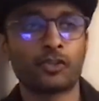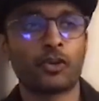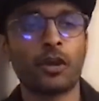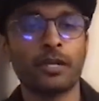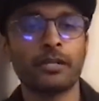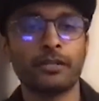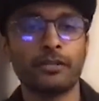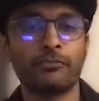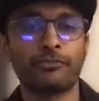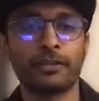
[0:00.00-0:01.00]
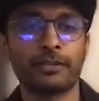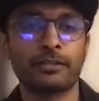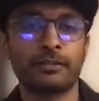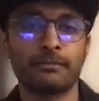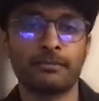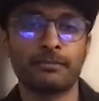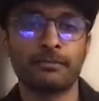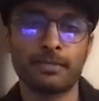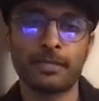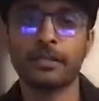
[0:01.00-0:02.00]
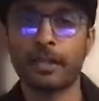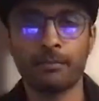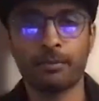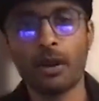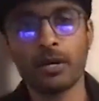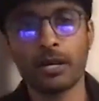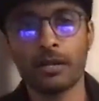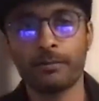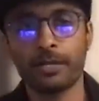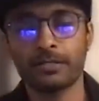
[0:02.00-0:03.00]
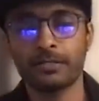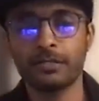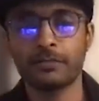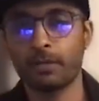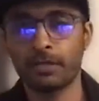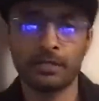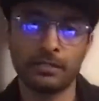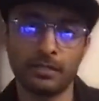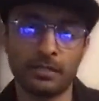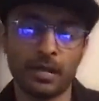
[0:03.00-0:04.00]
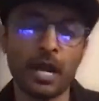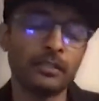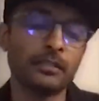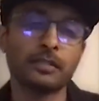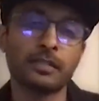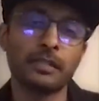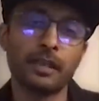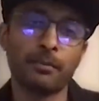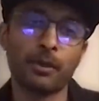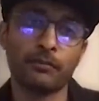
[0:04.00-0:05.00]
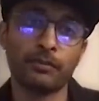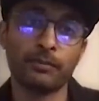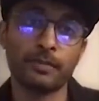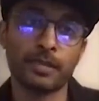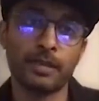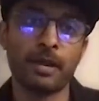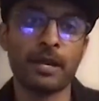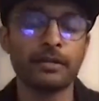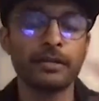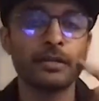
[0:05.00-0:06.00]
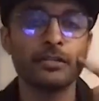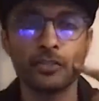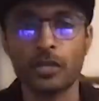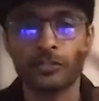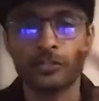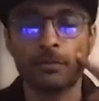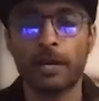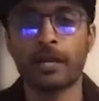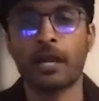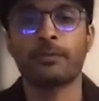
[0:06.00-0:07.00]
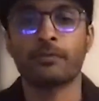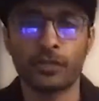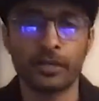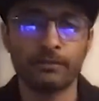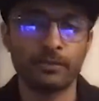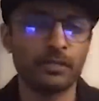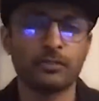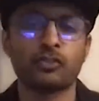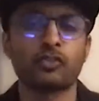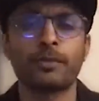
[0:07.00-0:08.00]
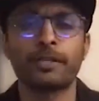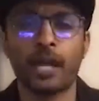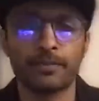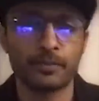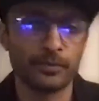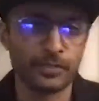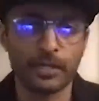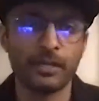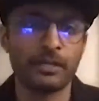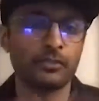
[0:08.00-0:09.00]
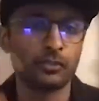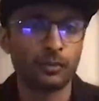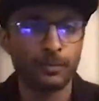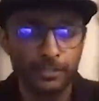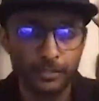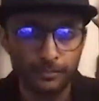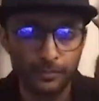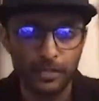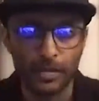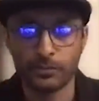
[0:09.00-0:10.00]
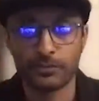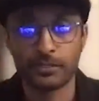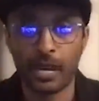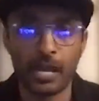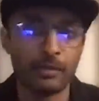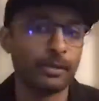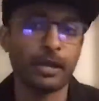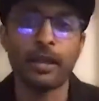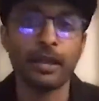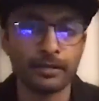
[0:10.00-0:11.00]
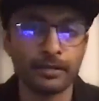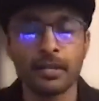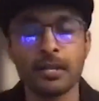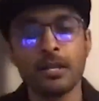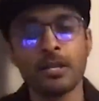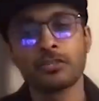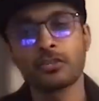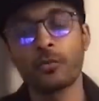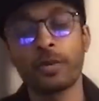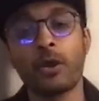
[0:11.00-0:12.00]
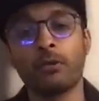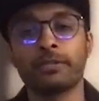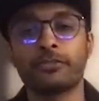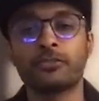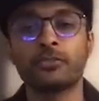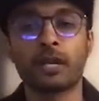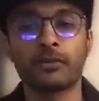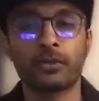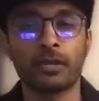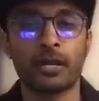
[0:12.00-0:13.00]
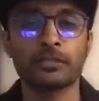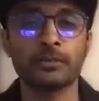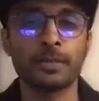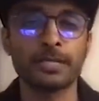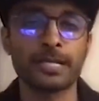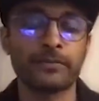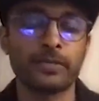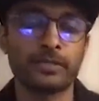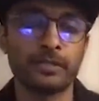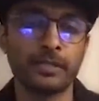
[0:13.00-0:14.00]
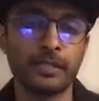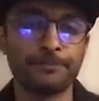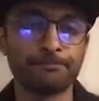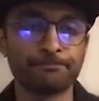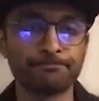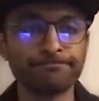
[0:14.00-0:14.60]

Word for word: try a different skincare product because this particular other skincare product from the same brand didn't adjust to my type of skin. There are so many types of skin, so many different types of scalp and hair. So we always do that for our customers and we see